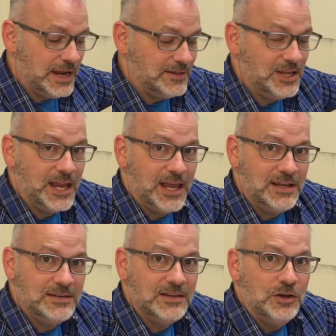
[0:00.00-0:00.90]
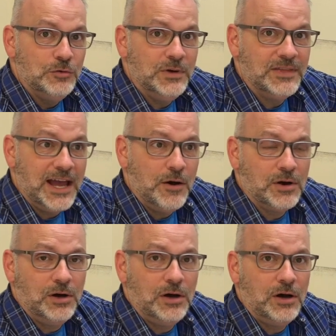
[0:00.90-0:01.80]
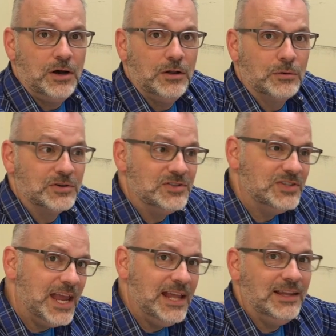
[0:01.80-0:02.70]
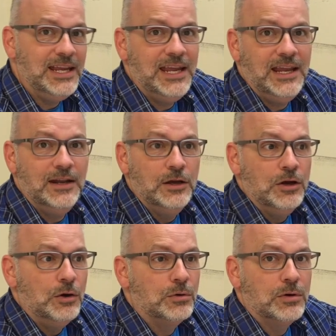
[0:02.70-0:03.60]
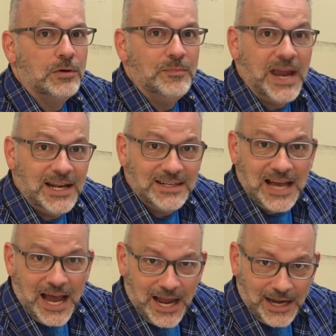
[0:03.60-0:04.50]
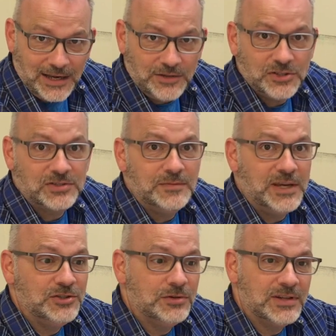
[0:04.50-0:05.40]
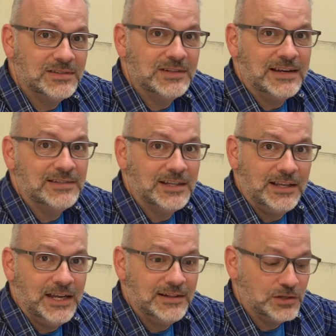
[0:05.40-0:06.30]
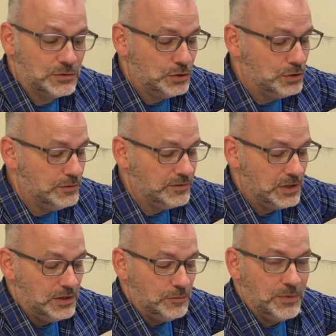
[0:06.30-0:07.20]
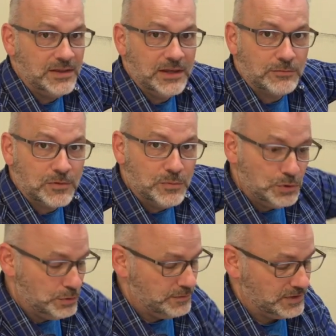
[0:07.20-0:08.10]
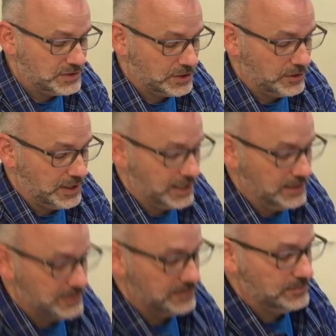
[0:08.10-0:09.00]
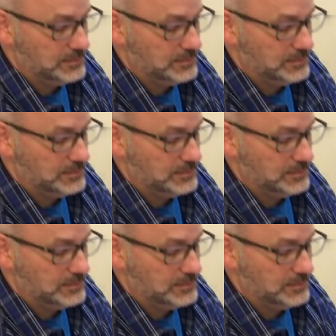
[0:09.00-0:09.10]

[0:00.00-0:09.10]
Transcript: at the end with alcohol or saline or betadine, just to make sure that's nice and clean in the groove. We then remove the tourniquet,